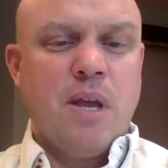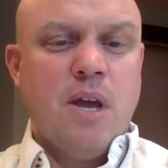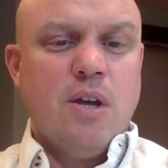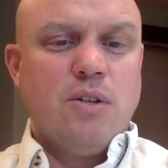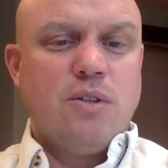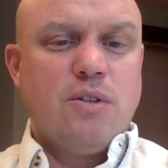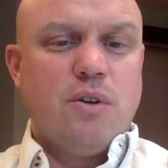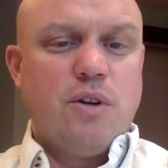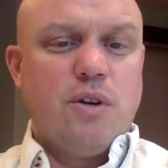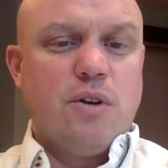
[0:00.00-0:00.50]

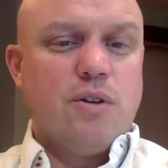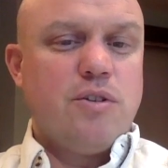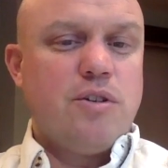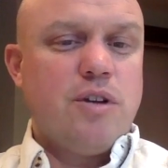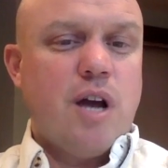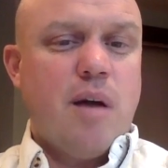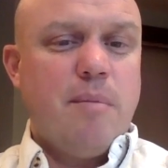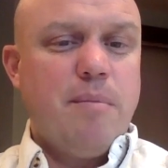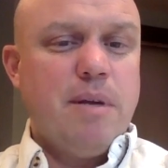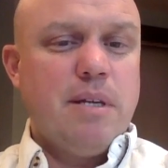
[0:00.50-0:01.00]
So your
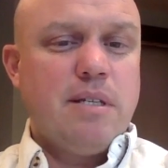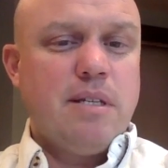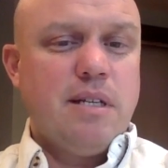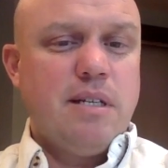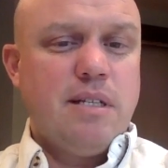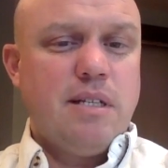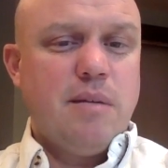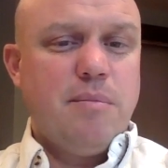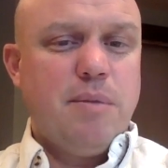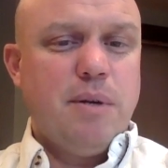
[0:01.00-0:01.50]
job
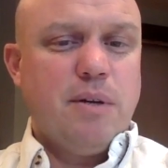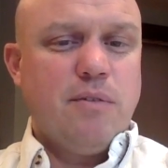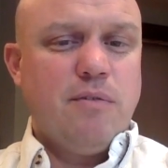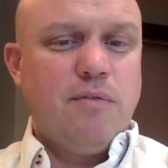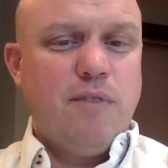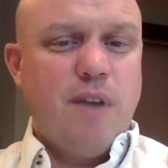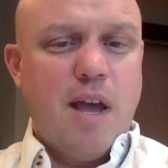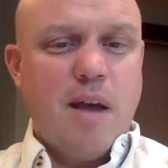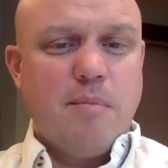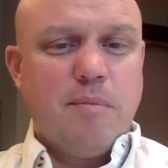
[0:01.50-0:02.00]
isn't to build
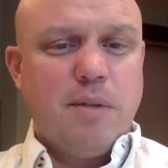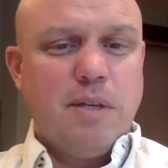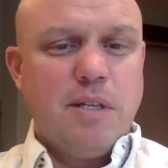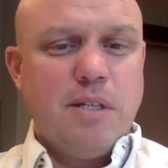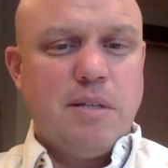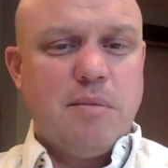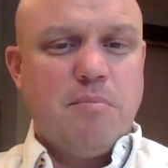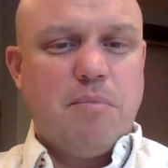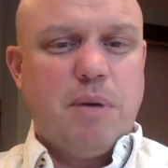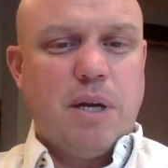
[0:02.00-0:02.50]

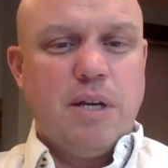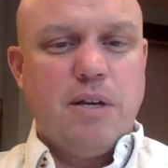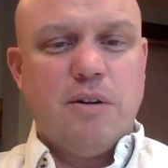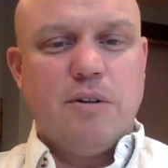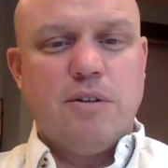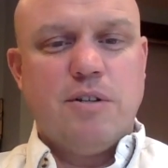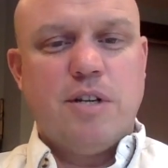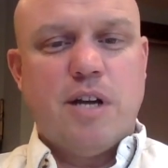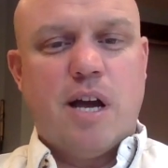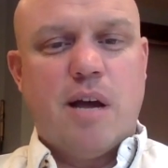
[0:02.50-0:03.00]
families, but
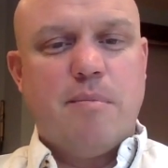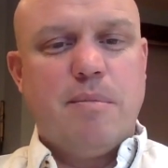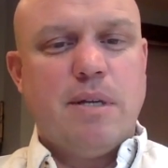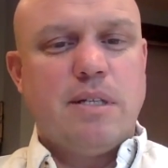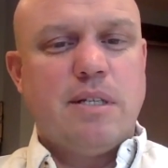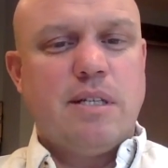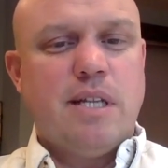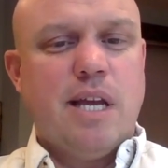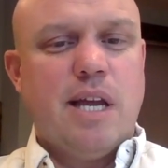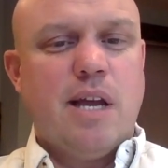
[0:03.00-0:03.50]
your job
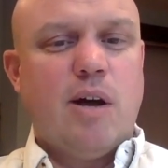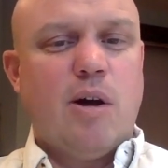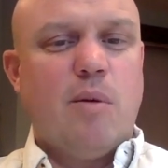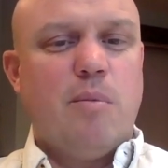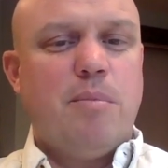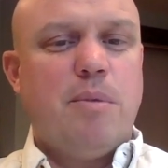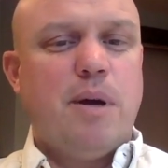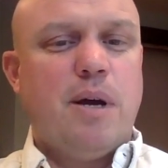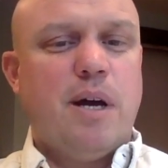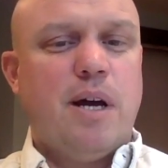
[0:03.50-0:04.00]
is to
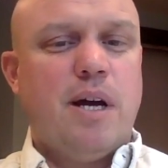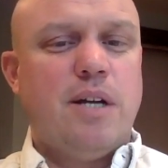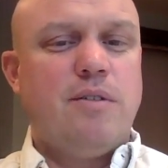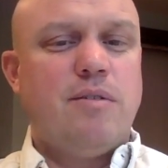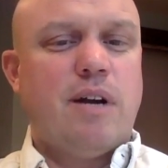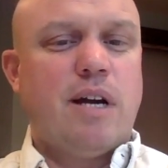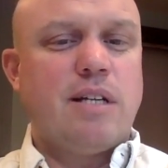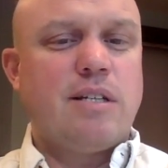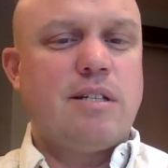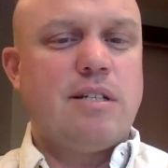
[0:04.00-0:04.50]
help
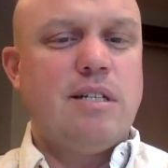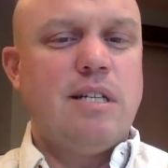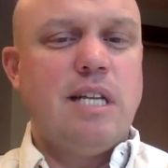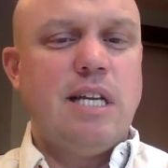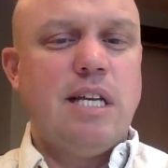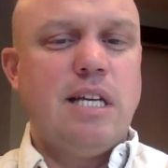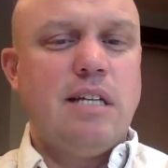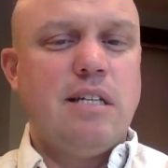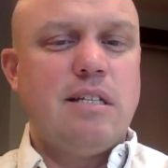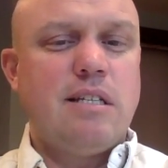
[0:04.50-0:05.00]
address
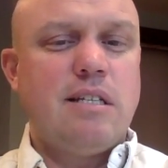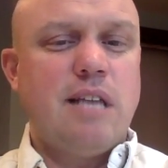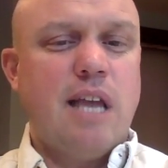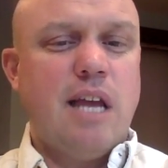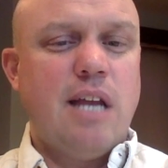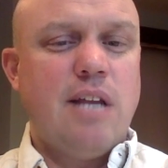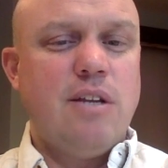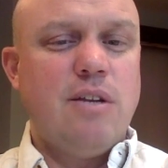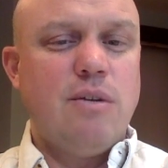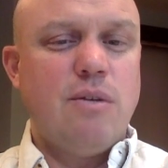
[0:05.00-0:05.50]
needs,
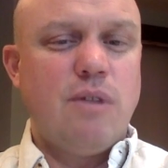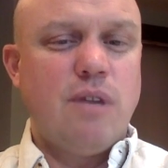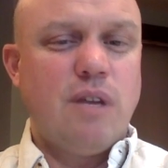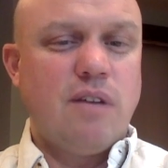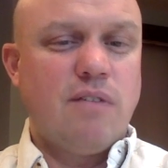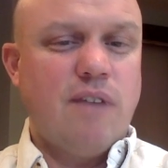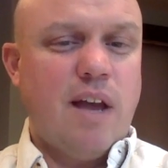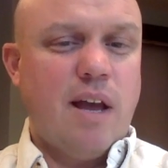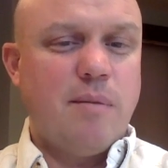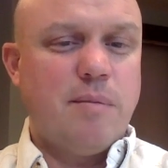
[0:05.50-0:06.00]
and you
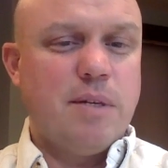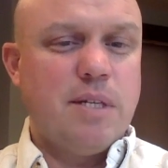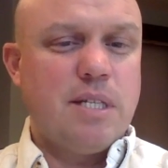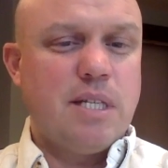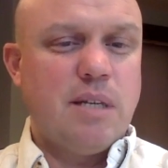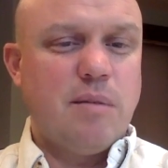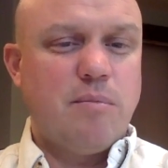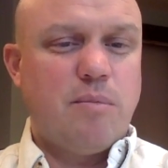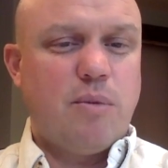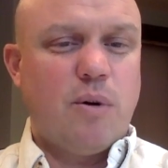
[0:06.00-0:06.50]
think family is
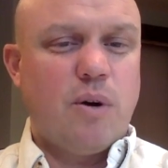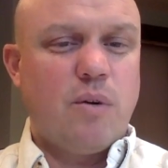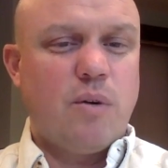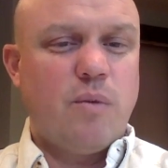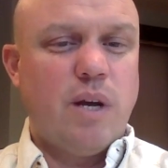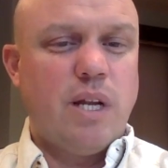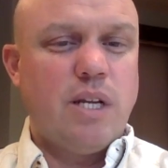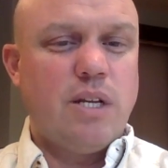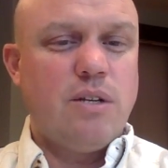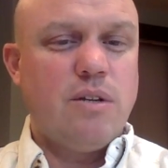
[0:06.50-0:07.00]
an important
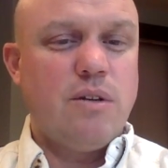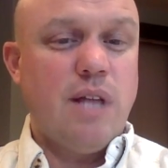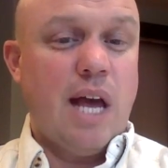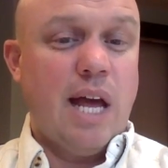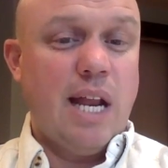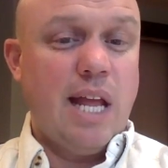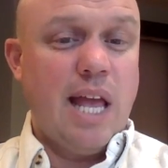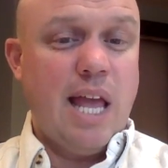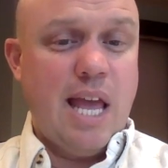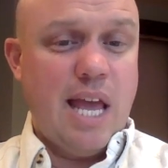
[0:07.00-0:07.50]
way to do
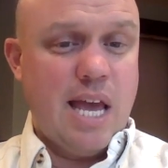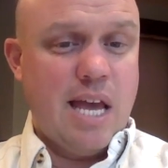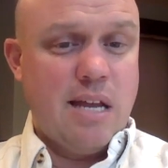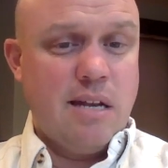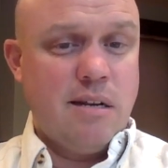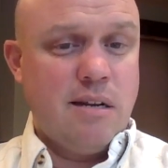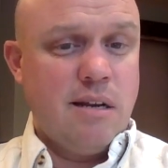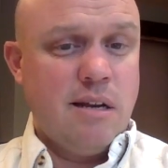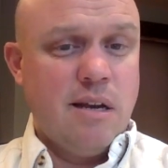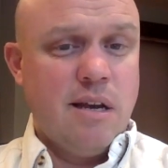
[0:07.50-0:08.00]
that.
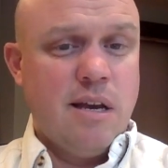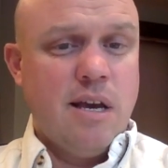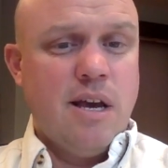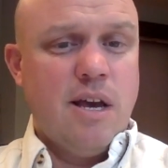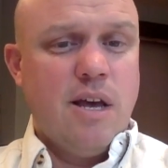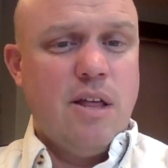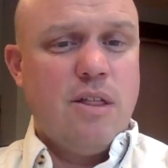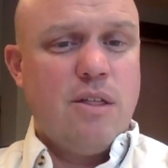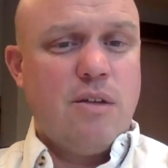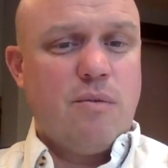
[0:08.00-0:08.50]
And
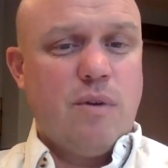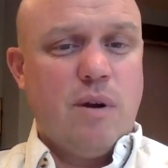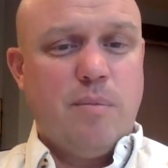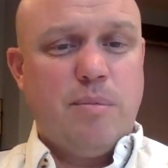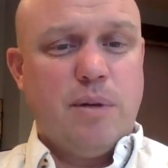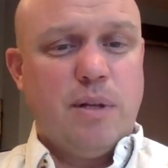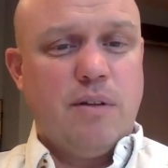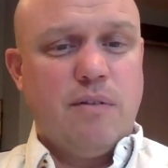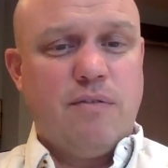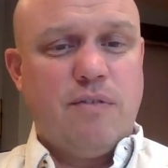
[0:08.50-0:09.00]
the
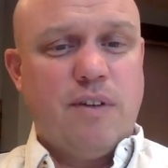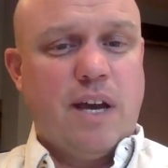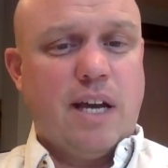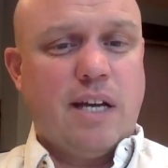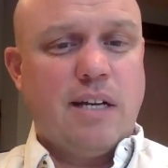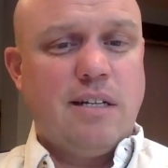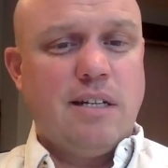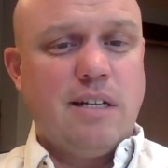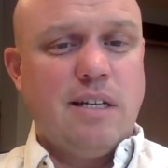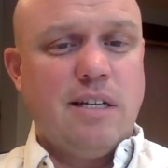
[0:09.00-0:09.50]
ripple
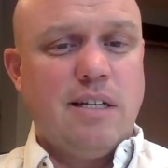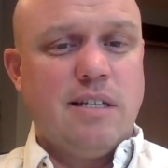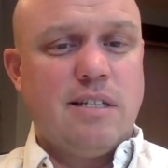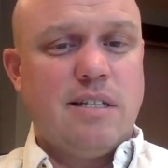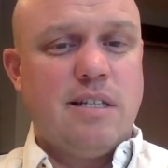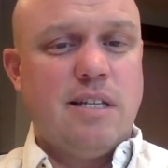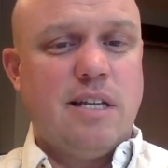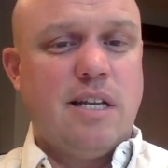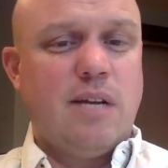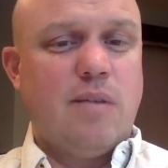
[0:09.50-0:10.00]
effect
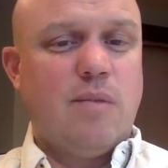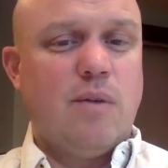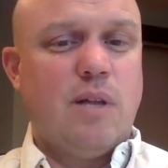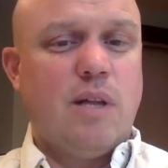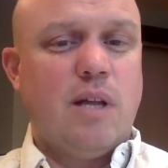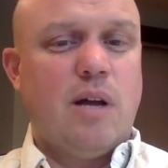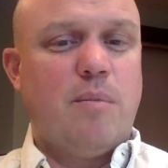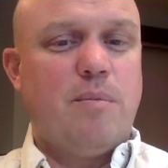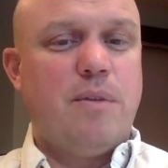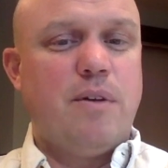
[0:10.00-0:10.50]
is that it will
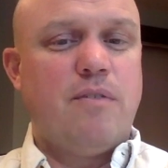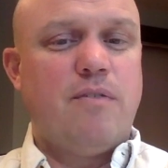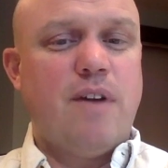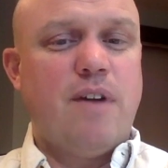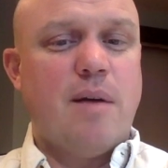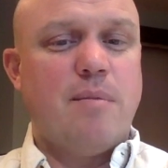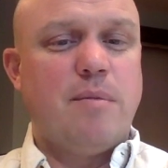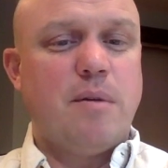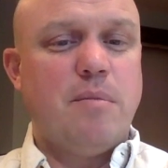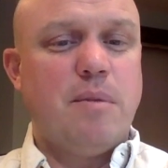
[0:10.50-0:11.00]
help the
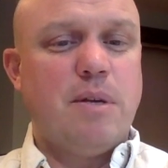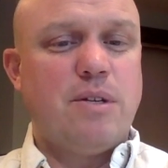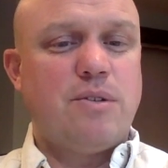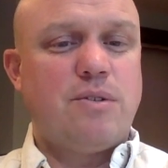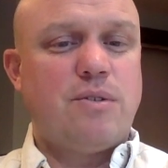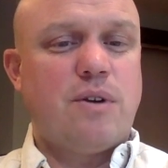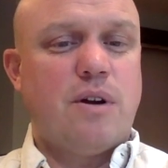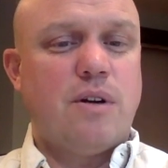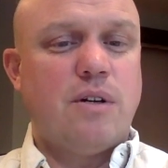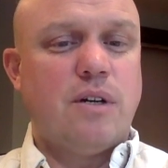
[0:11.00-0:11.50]
family be
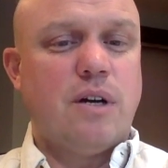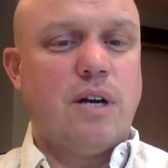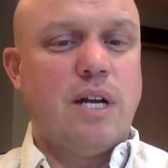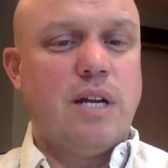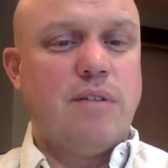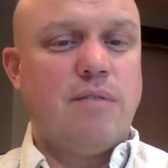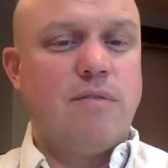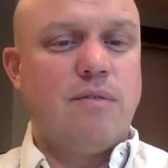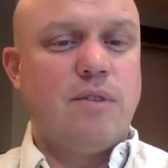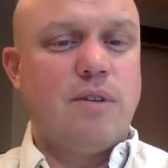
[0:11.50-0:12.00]
stronger
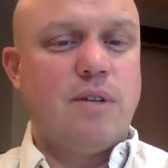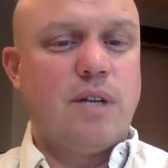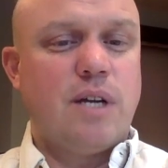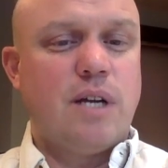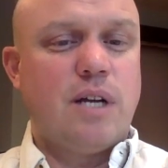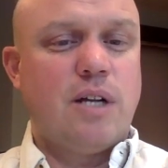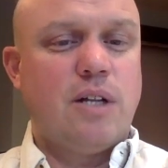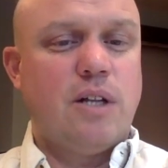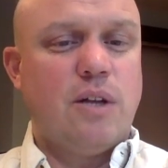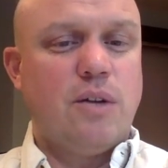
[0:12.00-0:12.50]
and
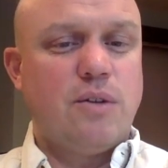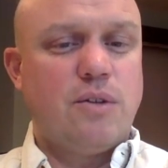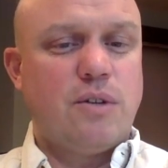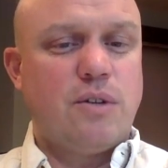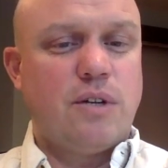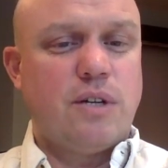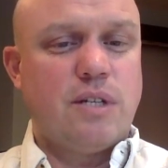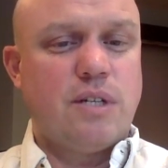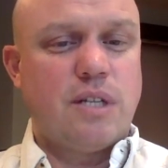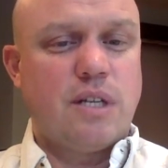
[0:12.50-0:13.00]

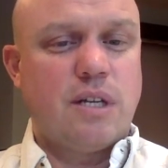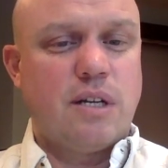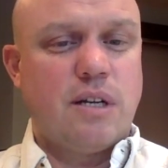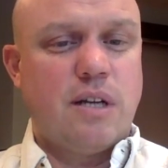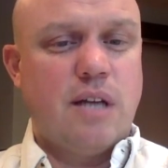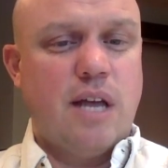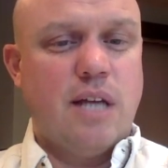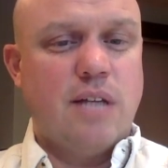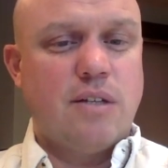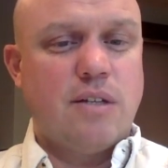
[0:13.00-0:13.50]
closer
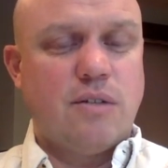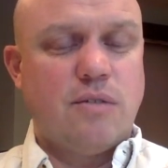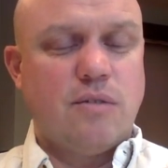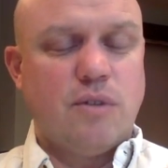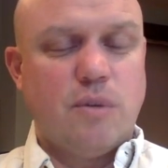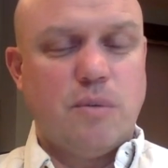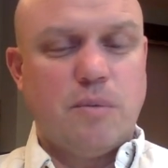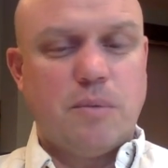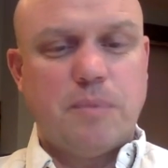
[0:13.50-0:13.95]
as a group.